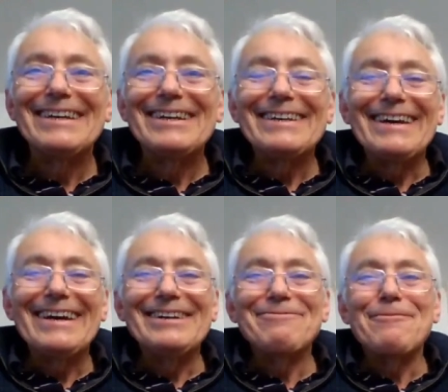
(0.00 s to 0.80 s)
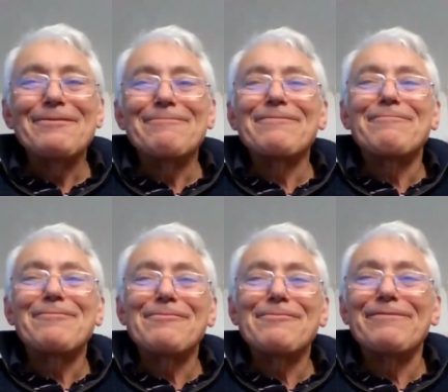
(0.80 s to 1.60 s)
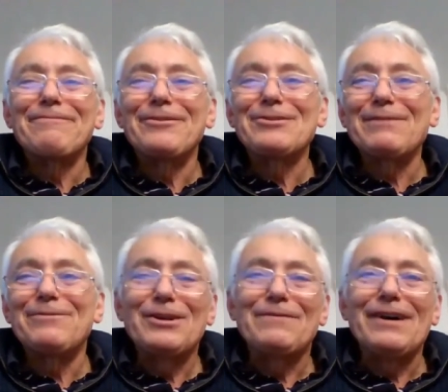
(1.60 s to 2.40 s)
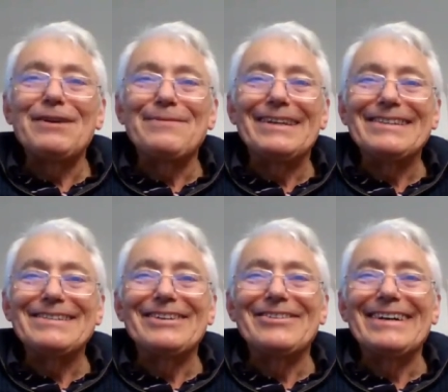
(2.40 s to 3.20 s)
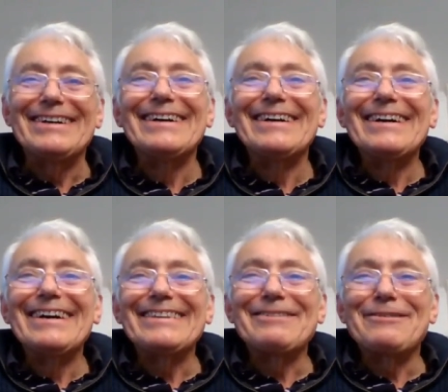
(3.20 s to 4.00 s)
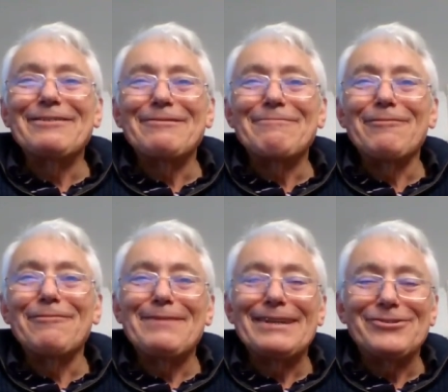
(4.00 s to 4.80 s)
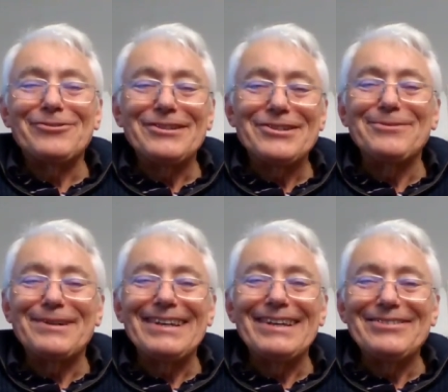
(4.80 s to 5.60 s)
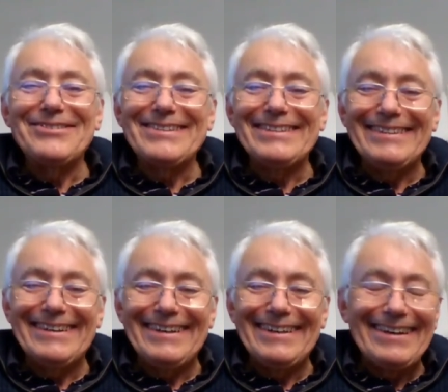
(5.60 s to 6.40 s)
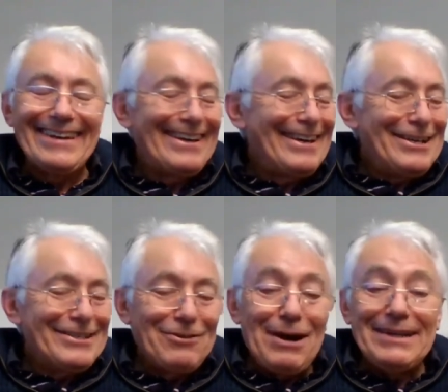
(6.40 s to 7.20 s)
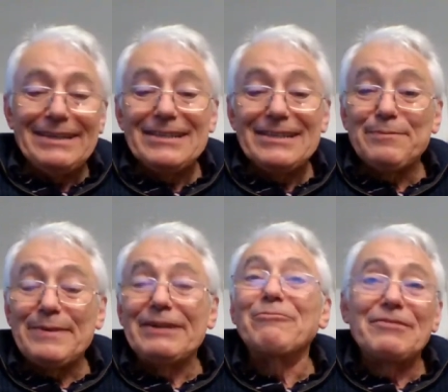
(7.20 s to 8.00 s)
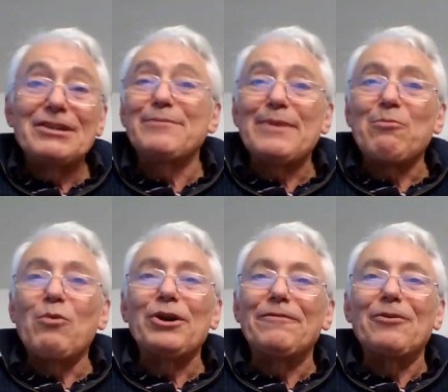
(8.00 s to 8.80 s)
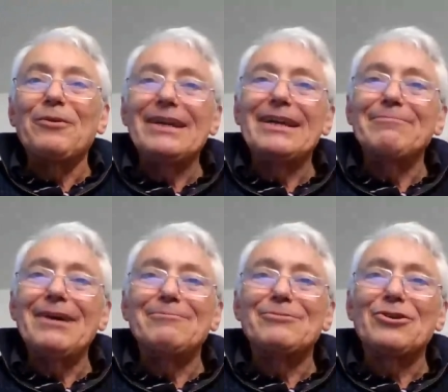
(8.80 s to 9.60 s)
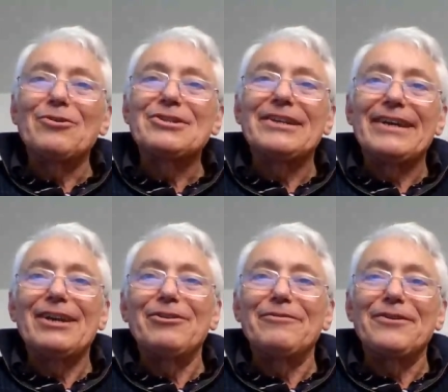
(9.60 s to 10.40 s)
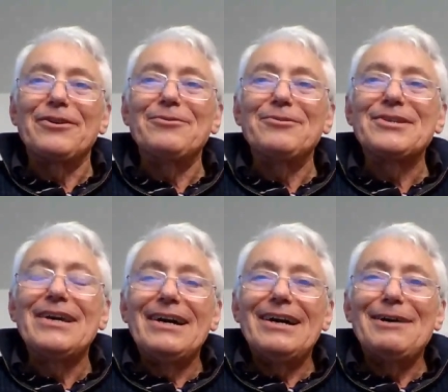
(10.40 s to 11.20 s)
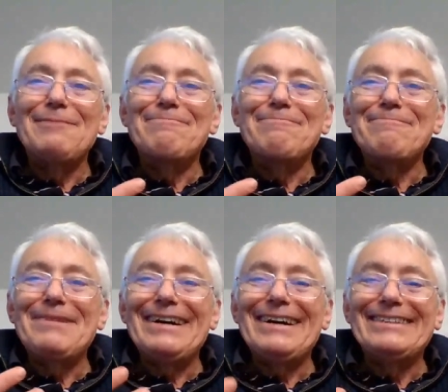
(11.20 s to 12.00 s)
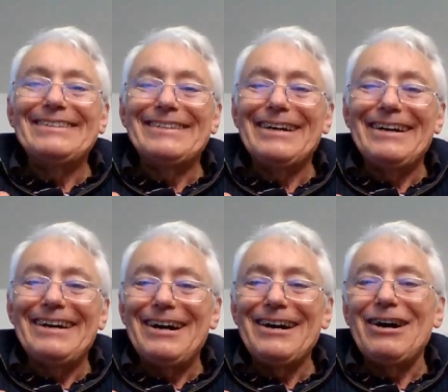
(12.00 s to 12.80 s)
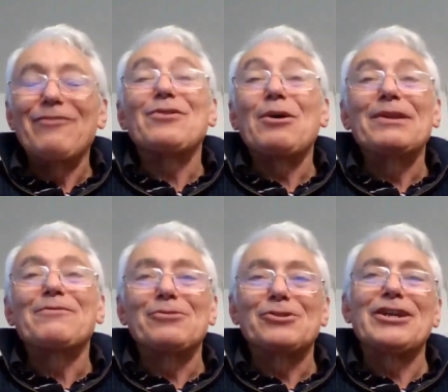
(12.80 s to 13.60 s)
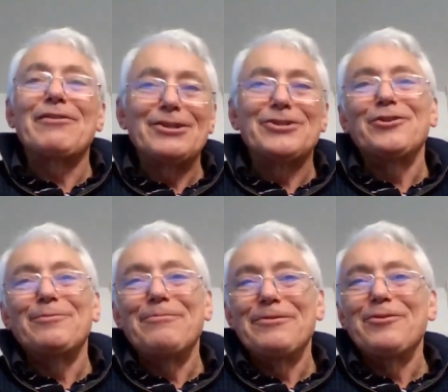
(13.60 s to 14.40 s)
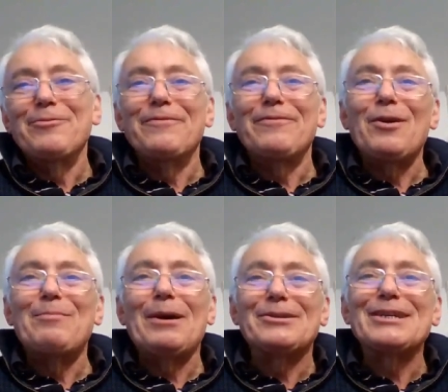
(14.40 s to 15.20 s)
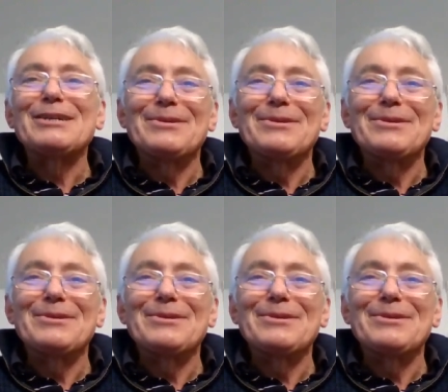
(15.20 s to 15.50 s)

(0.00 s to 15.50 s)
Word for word: Yeah, but we, we've we've used up 45 minutes, so. Uh, I think we, we probably better draw this to a close. And uh, so, I mean, this has been this has been wonderful, and I'm, I'm sure it's going to get a lot of views. Um, and uh, I'll, I will, of course, share it to you, with you before I publish it.